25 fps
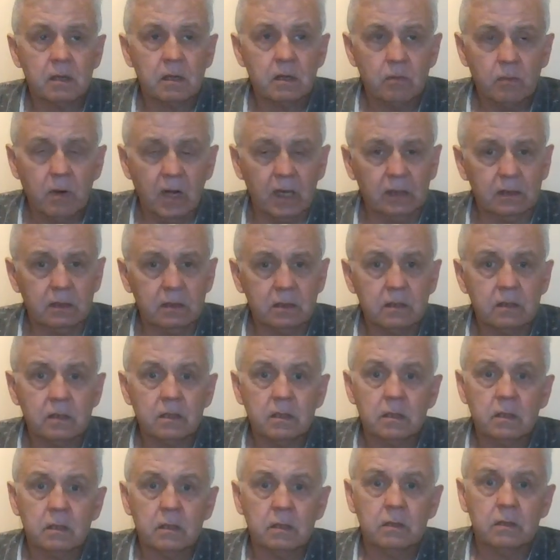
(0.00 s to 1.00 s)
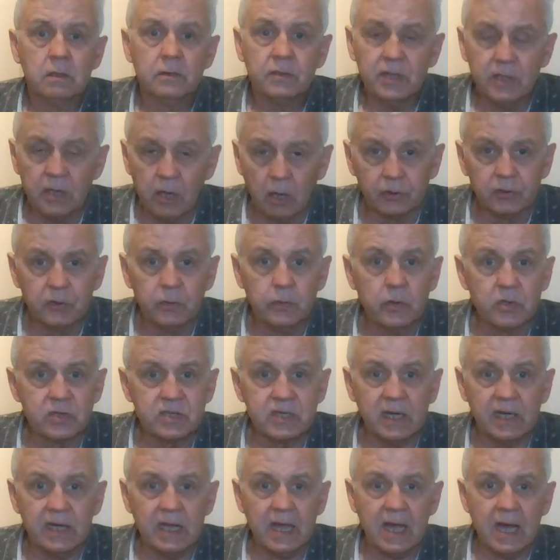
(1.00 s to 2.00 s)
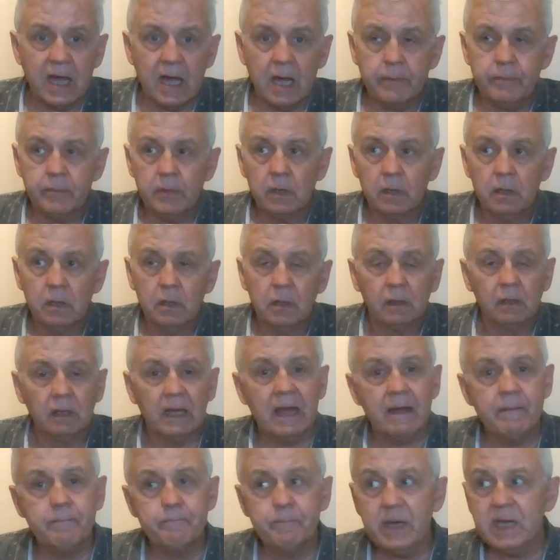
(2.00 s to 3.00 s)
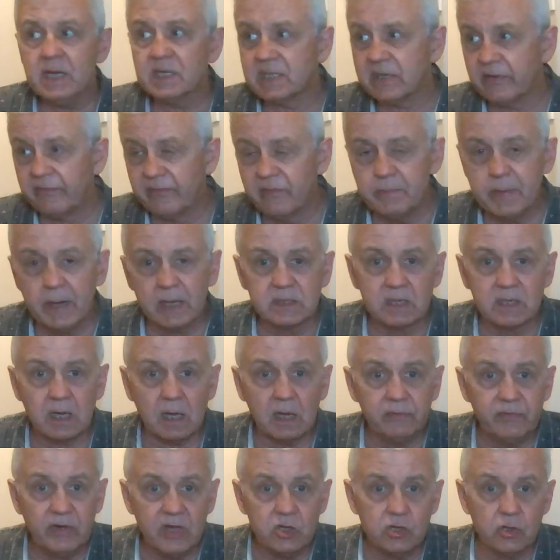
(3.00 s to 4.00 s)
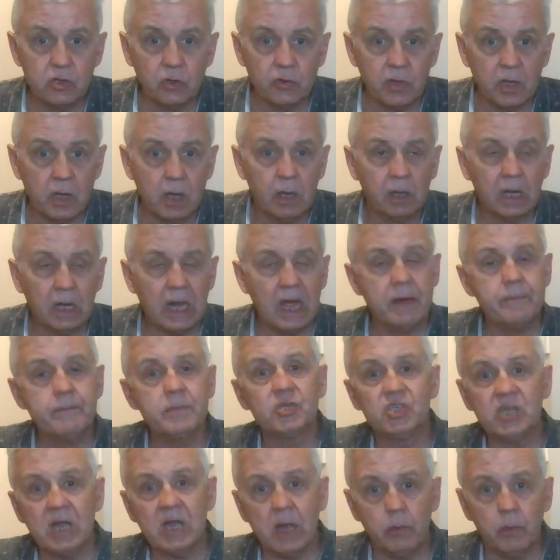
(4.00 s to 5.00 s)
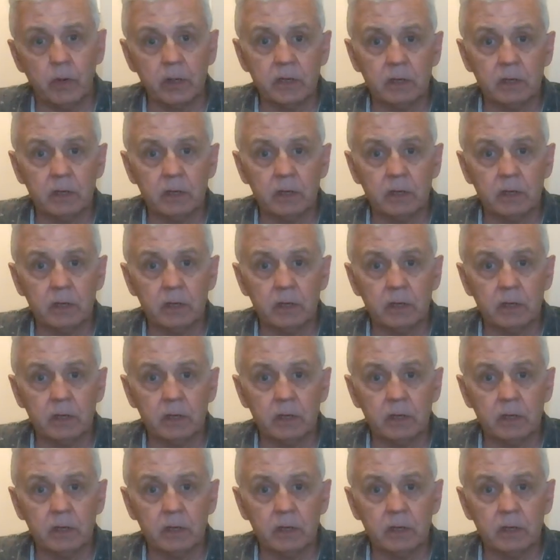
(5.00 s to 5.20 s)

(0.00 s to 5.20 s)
well, they're not doing us any harm. Let them beat seven bells out of each other. Let them machete